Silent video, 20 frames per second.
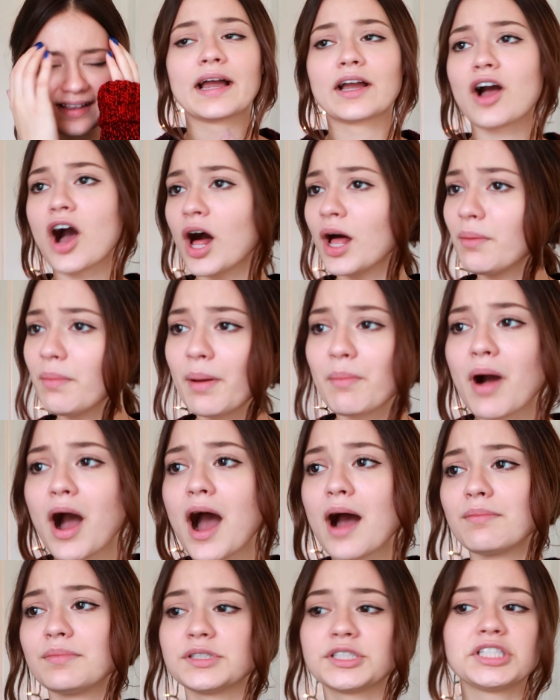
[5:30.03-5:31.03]
I called my
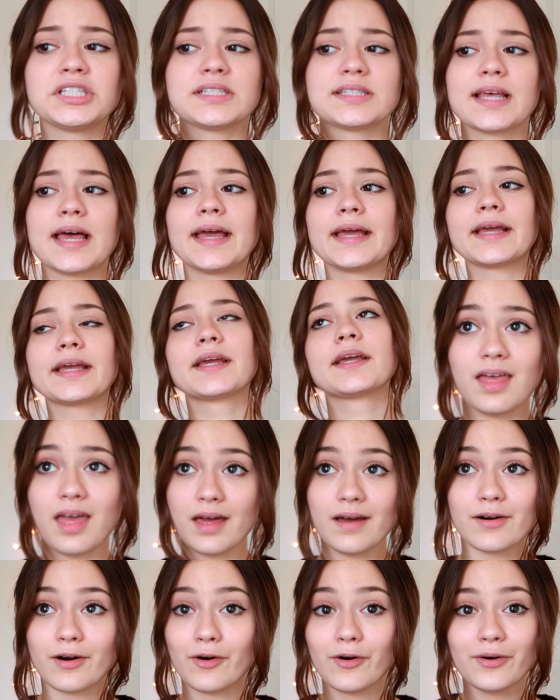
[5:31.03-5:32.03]
mom. She's like,
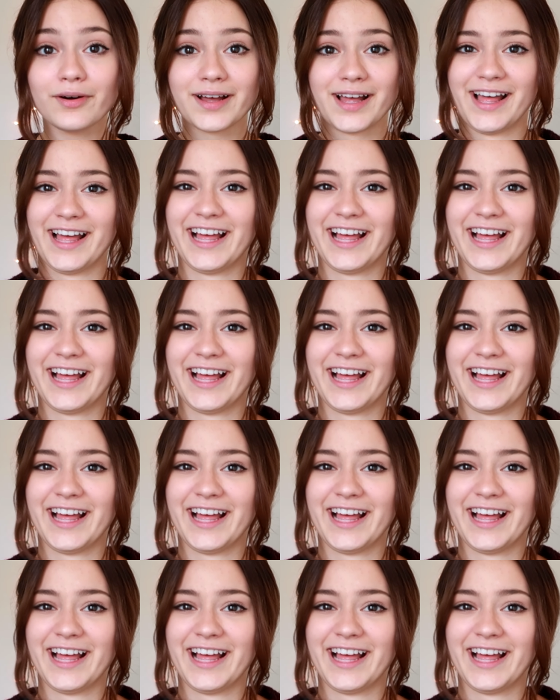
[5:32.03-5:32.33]
ew.